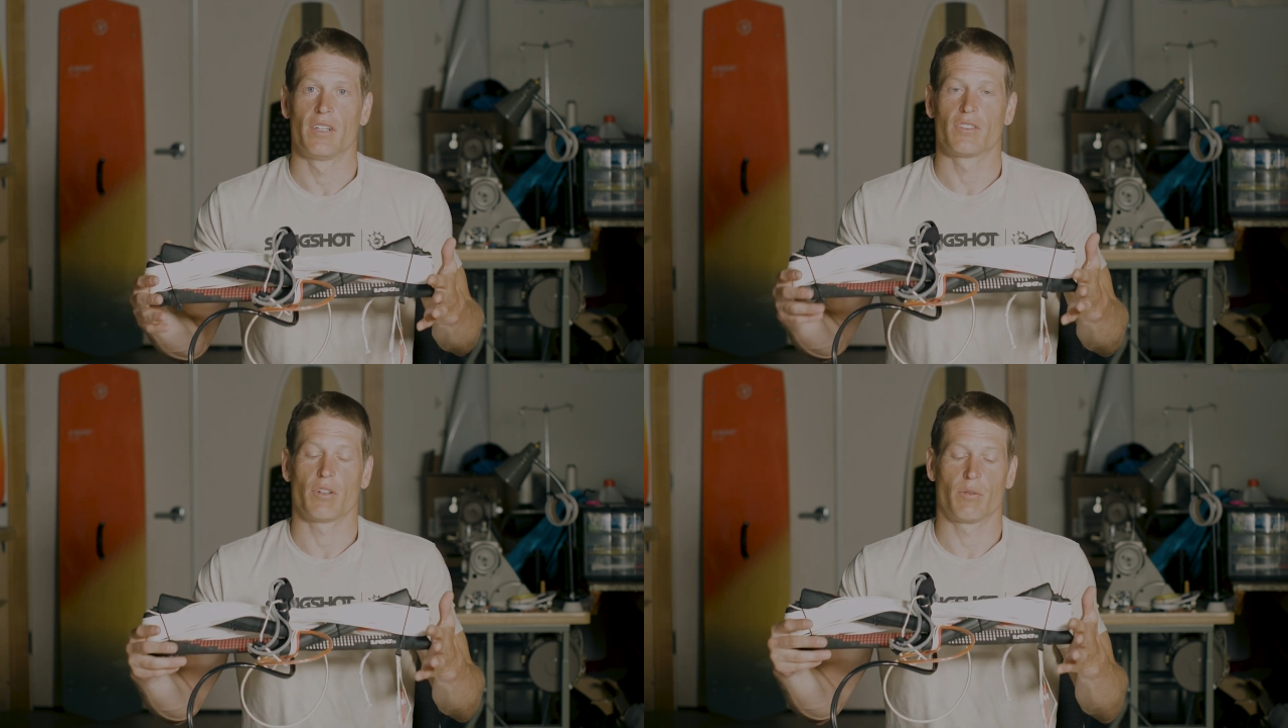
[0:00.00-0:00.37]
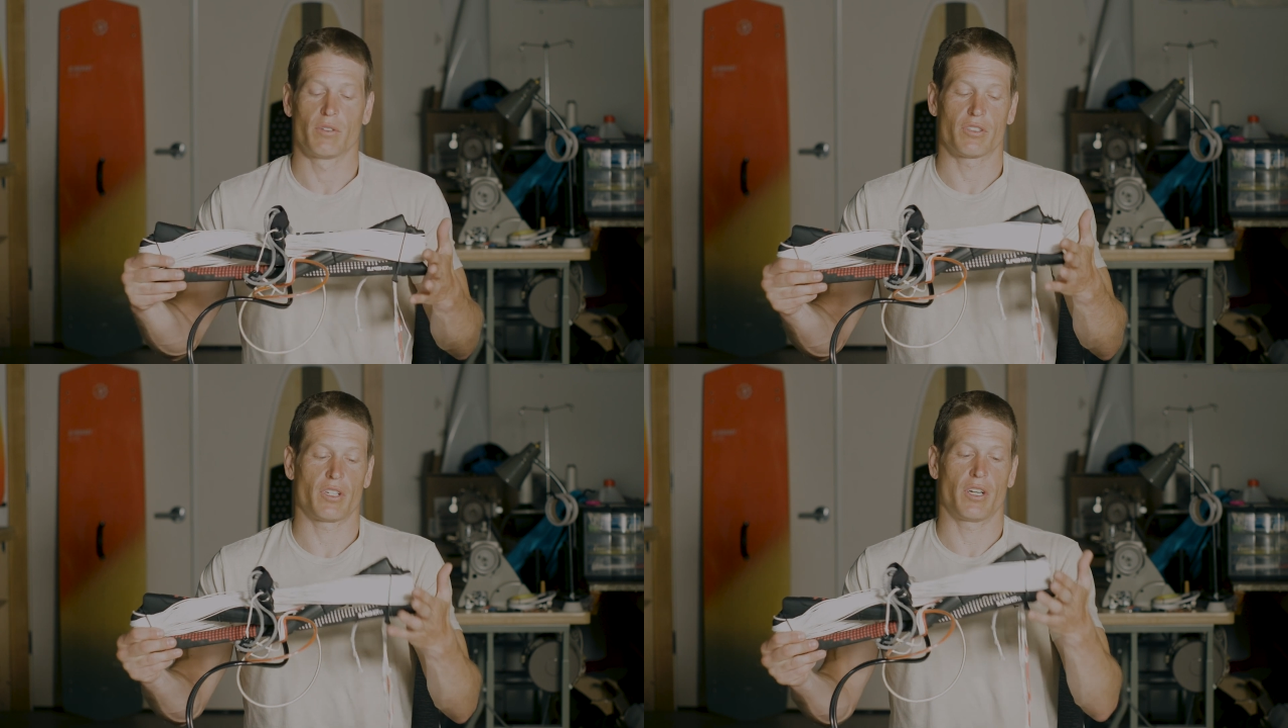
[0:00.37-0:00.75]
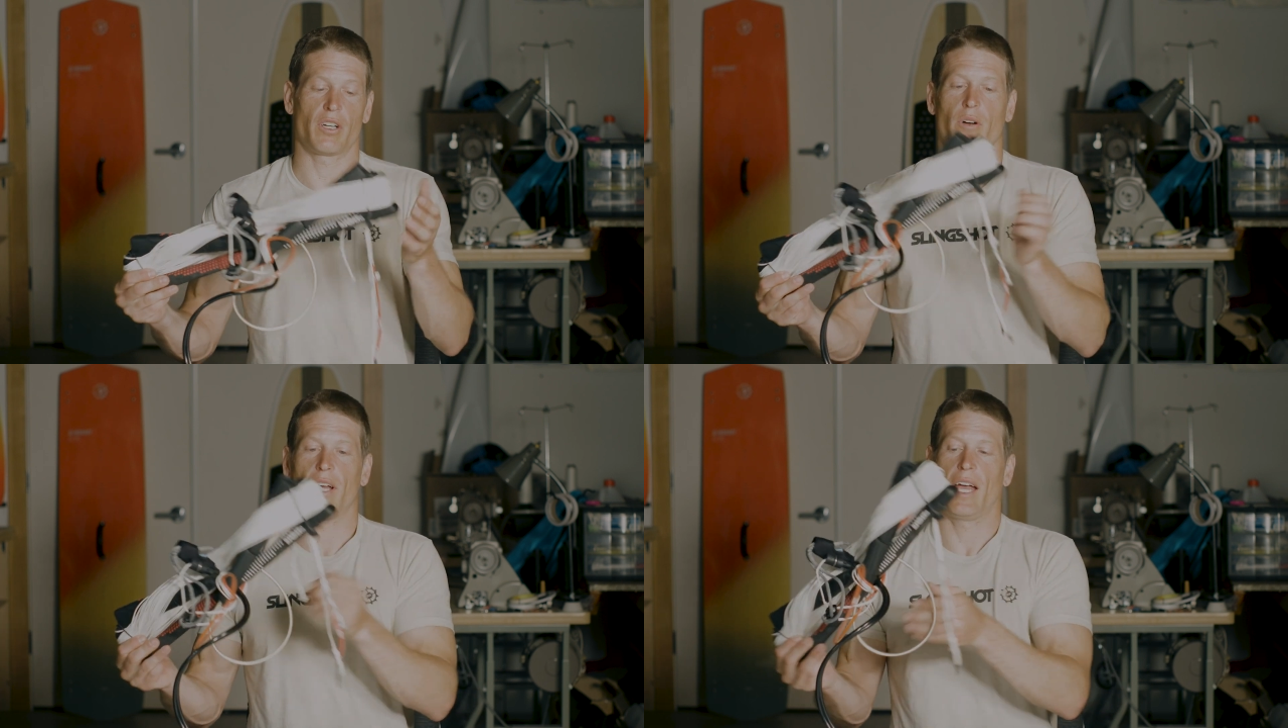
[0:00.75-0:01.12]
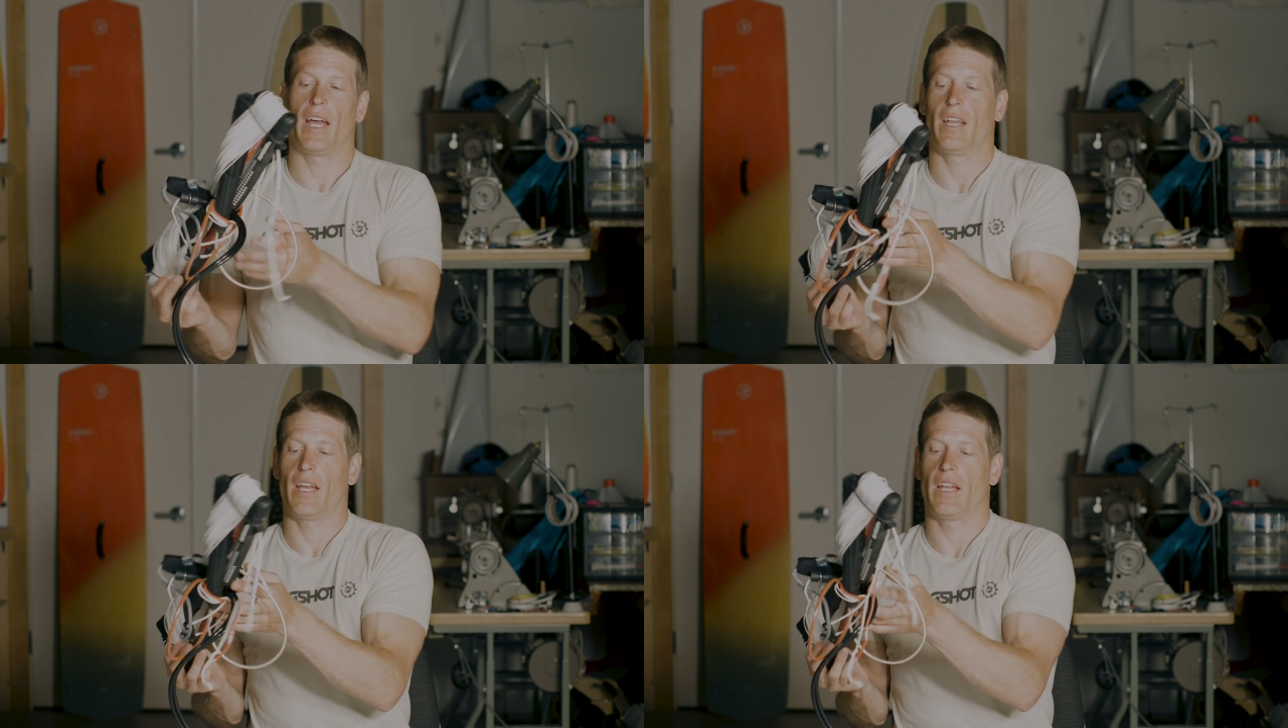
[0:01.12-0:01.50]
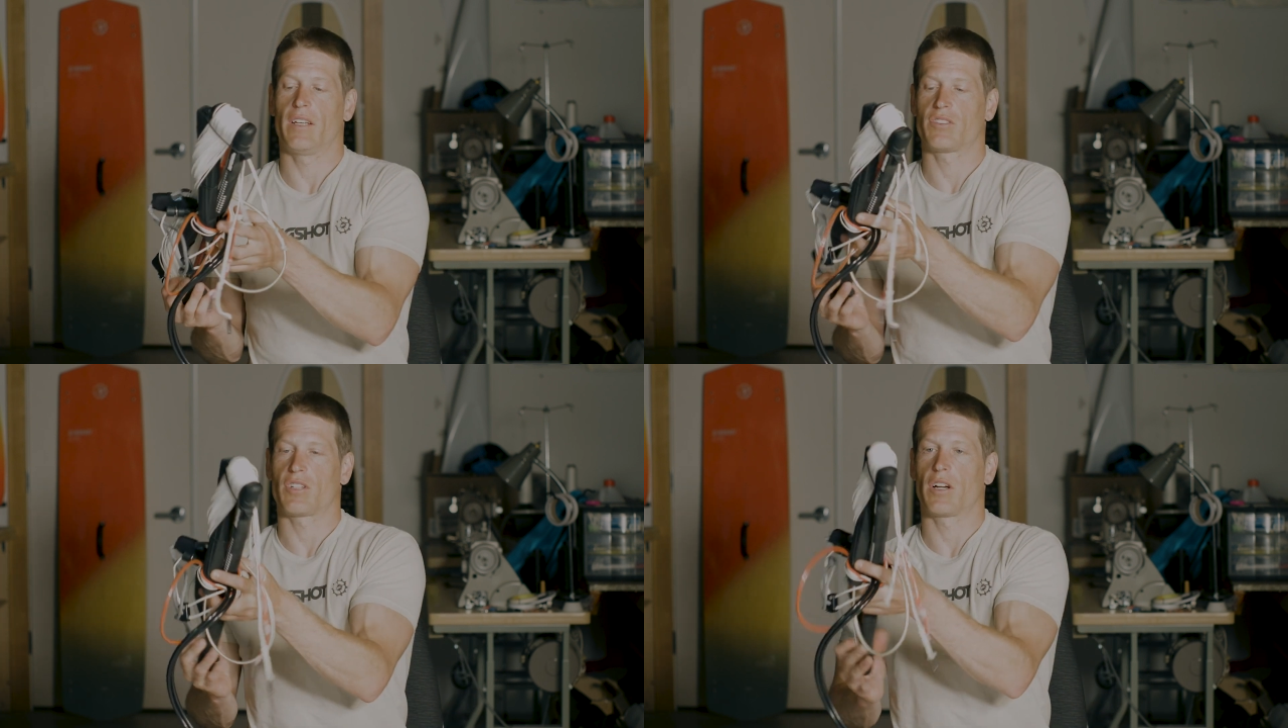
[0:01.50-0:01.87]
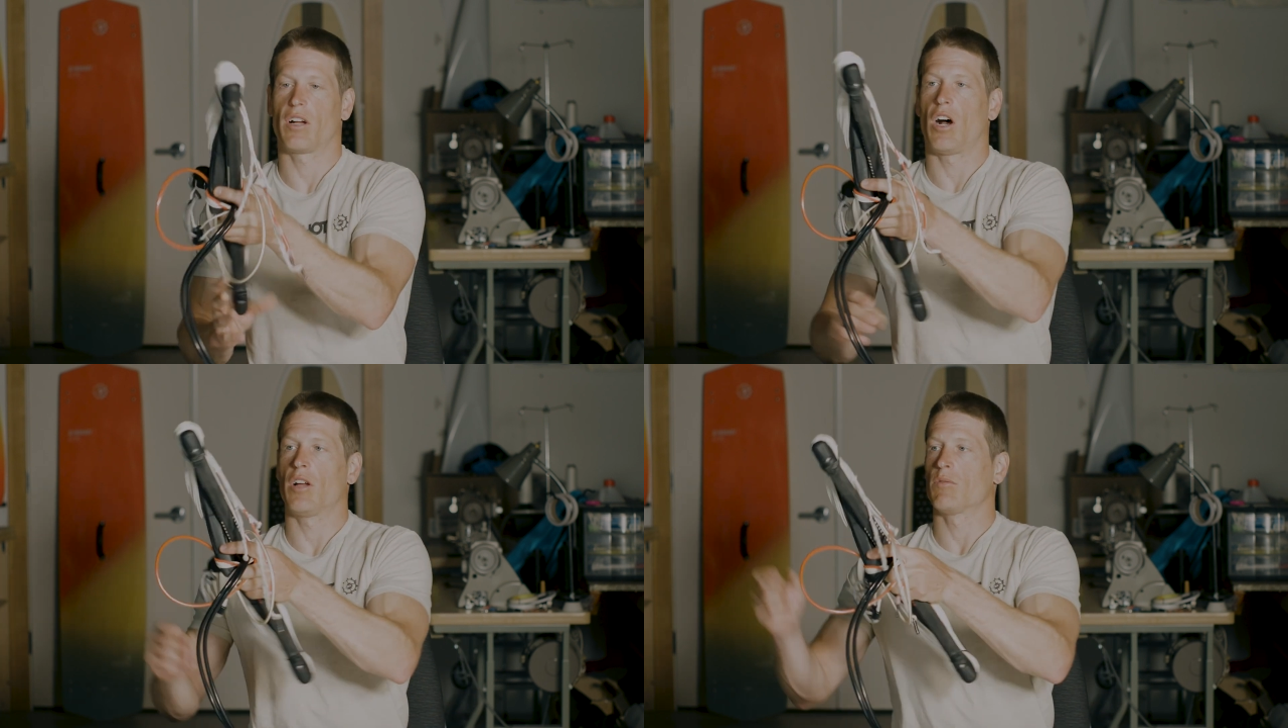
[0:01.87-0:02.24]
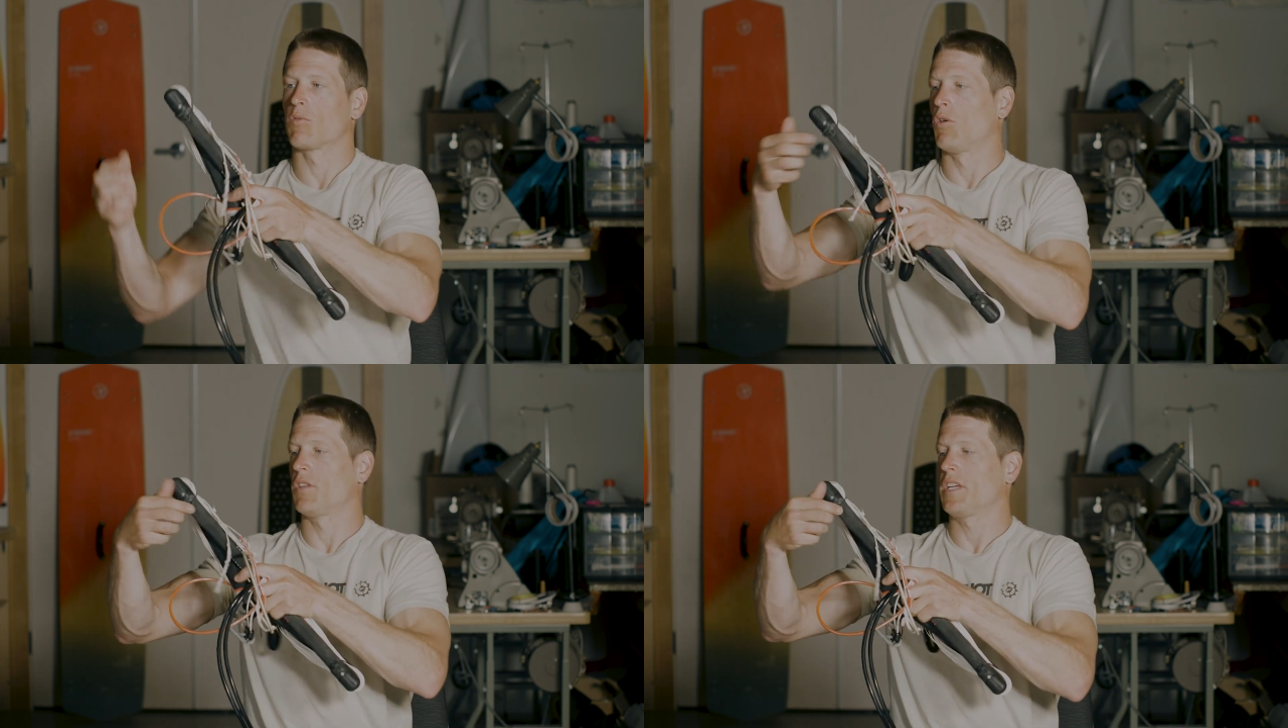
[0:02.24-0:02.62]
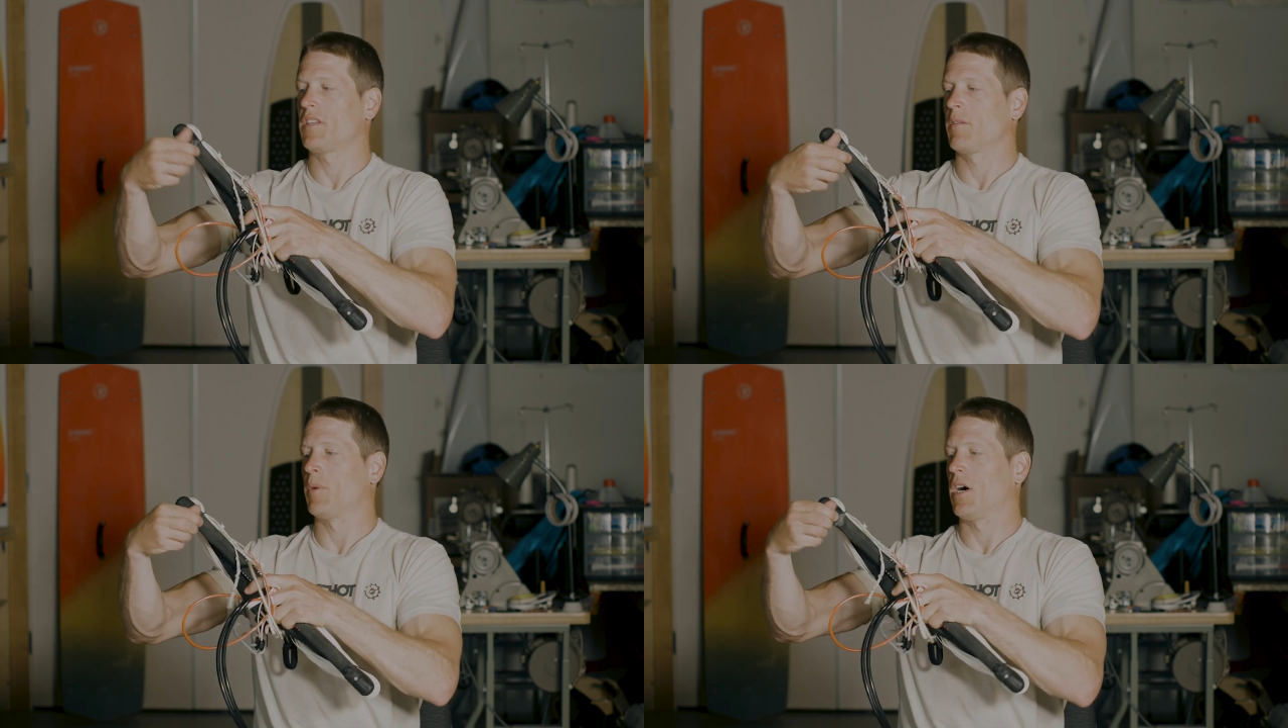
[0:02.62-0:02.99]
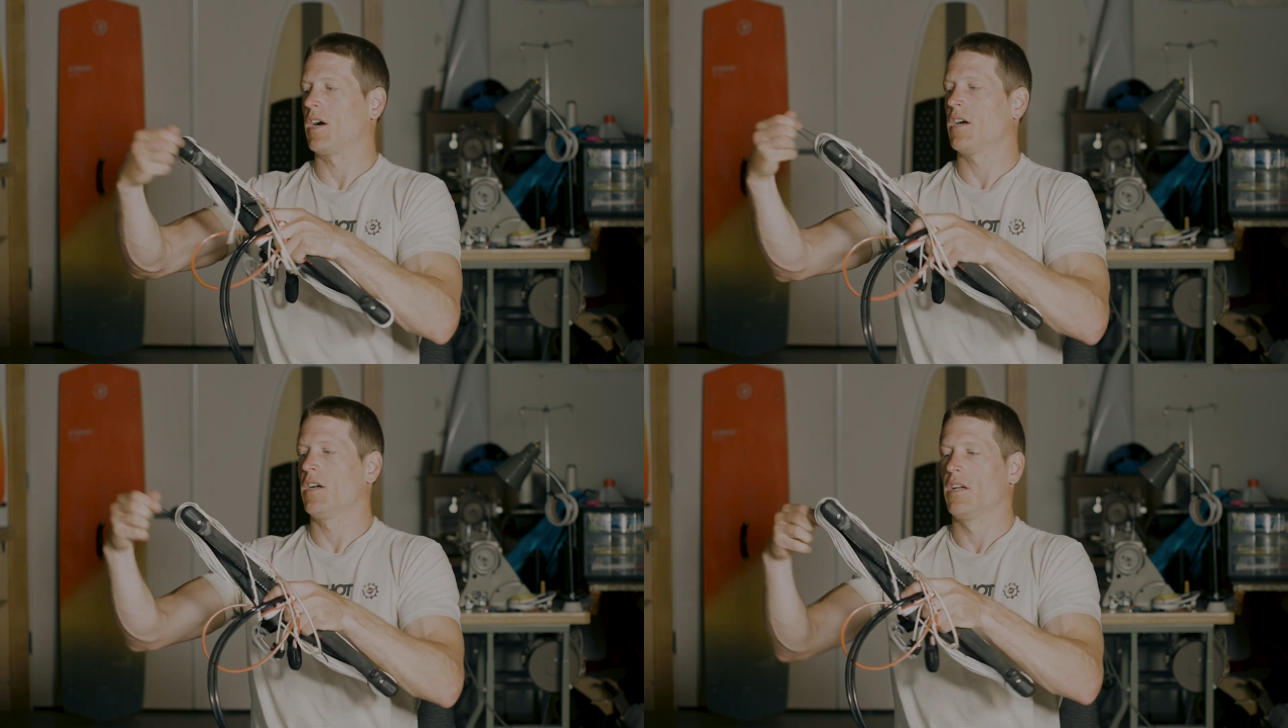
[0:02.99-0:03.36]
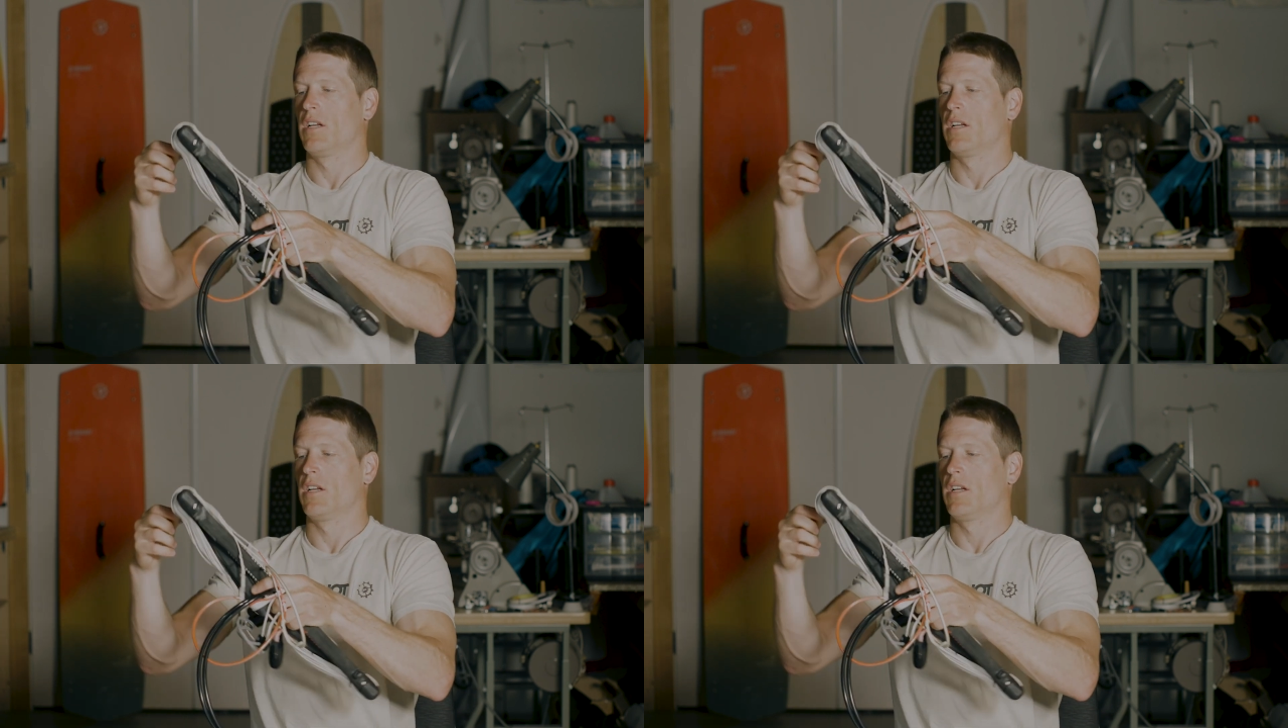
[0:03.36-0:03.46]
So we're just gonna go ahead and start unrolling the bar